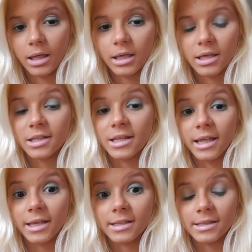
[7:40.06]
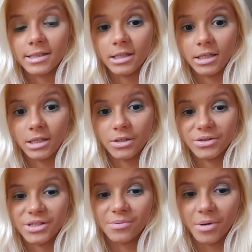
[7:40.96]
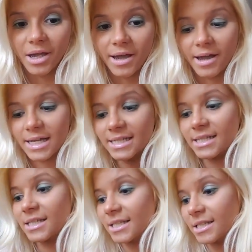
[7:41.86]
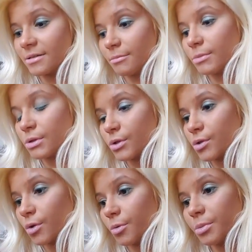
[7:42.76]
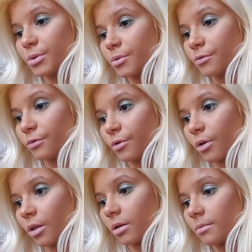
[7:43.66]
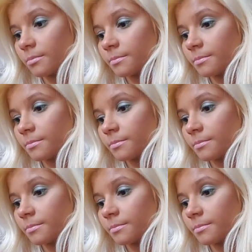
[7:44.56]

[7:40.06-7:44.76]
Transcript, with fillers: I get like tears in my eyes. It's so beautiful.